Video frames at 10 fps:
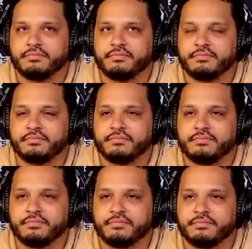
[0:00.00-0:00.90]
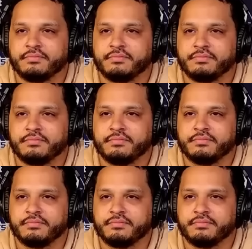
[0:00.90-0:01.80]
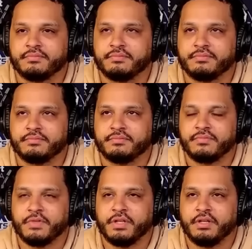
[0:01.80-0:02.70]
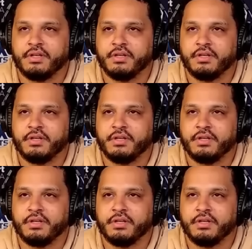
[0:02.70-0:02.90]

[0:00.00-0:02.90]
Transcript: (not speaking)